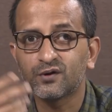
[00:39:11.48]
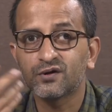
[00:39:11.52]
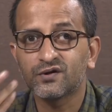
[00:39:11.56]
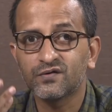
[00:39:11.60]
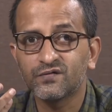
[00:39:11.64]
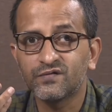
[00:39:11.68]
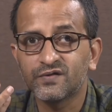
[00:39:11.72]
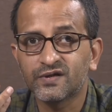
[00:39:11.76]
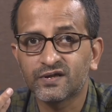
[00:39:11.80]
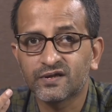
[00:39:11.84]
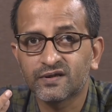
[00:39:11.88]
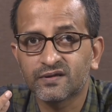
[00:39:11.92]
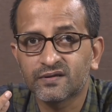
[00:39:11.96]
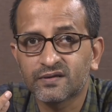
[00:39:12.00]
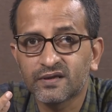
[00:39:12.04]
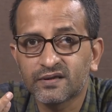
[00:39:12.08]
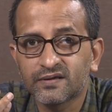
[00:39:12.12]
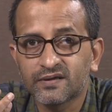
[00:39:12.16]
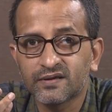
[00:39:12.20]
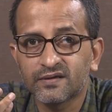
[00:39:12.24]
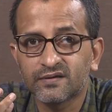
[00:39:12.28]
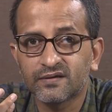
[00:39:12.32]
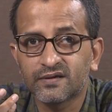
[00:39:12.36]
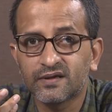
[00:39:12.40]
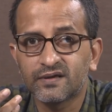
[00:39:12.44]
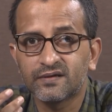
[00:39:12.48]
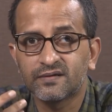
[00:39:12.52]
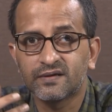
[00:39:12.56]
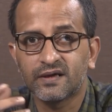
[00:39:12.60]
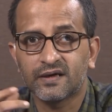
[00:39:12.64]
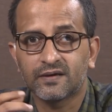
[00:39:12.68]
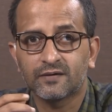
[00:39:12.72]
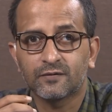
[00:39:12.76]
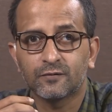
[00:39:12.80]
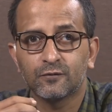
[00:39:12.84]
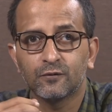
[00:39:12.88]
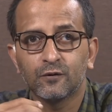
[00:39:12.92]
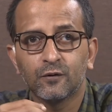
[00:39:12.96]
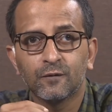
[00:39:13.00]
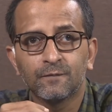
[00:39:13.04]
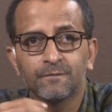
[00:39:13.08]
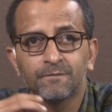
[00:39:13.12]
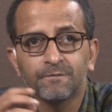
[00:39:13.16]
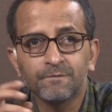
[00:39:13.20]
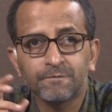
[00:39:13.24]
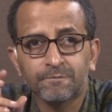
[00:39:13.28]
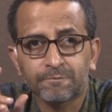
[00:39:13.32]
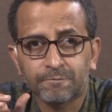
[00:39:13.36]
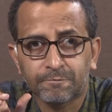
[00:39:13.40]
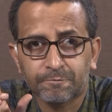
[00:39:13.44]
positivists suggested that no,
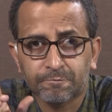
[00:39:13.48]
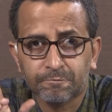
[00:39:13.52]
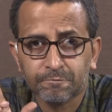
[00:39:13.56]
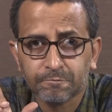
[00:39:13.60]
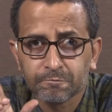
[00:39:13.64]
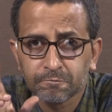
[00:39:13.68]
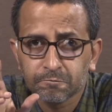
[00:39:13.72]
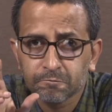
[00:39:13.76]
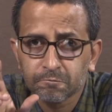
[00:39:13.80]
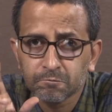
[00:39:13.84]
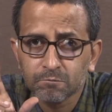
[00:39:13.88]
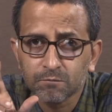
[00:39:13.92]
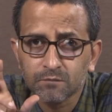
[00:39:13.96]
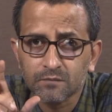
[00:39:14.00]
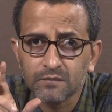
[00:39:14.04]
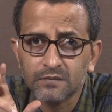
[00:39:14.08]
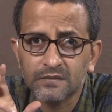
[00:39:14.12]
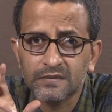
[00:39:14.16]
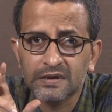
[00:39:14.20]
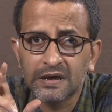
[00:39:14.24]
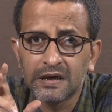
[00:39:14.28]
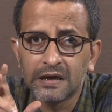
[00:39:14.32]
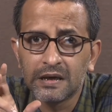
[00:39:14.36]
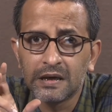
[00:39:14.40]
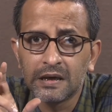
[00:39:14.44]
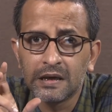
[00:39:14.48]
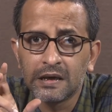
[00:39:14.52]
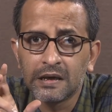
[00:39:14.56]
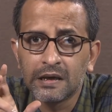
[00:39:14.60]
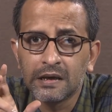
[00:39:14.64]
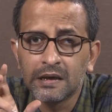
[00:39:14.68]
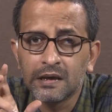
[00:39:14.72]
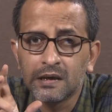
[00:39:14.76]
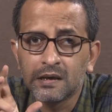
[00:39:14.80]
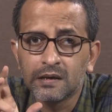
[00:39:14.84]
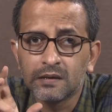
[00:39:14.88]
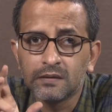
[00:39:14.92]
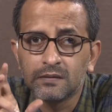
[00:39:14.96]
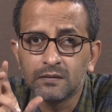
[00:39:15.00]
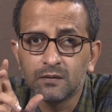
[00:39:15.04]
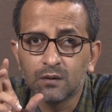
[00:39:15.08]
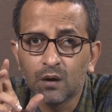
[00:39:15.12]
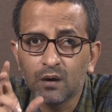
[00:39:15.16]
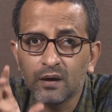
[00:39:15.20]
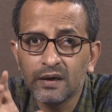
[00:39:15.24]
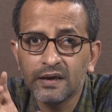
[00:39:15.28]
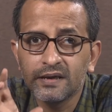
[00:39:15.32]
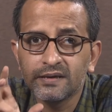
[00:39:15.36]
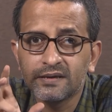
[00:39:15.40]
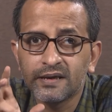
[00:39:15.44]
uh,
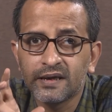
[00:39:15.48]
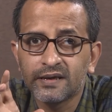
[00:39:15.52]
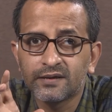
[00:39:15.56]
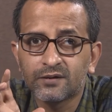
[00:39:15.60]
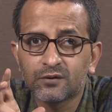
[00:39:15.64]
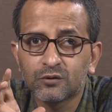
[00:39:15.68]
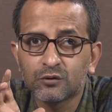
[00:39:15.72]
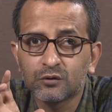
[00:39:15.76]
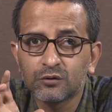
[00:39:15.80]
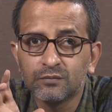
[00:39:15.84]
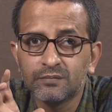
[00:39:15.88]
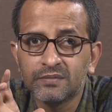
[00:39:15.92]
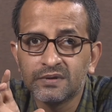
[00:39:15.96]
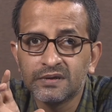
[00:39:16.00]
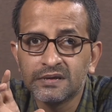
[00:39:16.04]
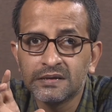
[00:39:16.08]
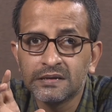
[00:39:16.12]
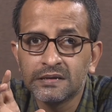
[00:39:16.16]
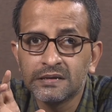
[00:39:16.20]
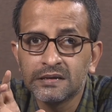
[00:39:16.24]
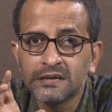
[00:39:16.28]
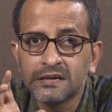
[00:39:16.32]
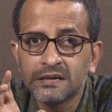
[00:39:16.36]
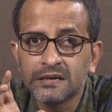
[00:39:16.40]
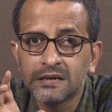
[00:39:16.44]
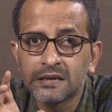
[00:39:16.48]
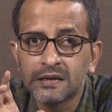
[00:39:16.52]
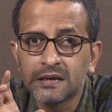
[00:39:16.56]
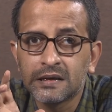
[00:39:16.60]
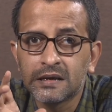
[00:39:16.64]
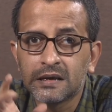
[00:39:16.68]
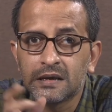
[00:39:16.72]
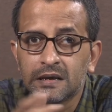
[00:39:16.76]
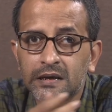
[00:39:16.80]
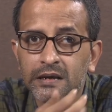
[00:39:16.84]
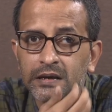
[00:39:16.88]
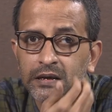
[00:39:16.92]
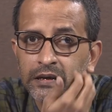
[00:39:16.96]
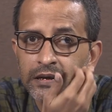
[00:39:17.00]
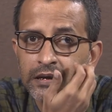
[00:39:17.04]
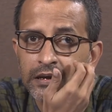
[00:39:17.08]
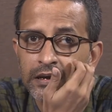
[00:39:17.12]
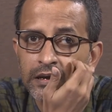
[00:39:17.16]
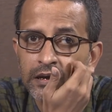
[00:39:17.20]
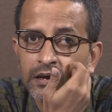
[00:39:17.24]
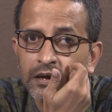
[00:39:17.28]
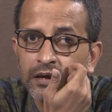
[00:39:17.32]
knowledge has to be uh,